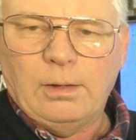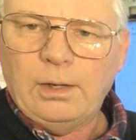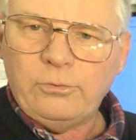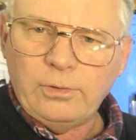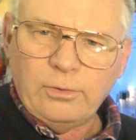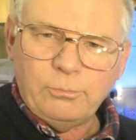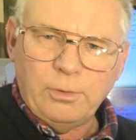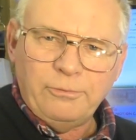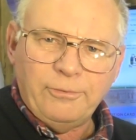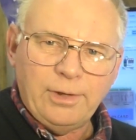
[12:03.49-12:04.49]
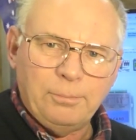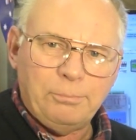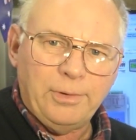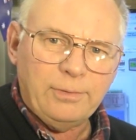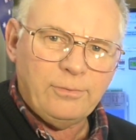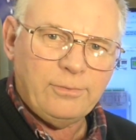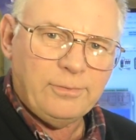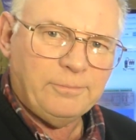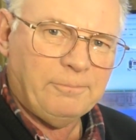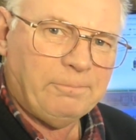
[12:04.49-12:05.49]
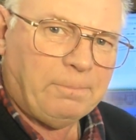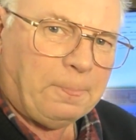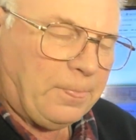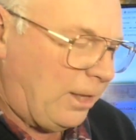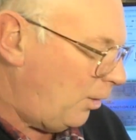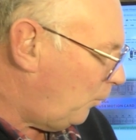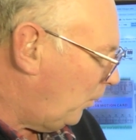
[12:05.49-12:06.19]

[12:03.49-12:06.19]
Actually, that's my fingerprints. Now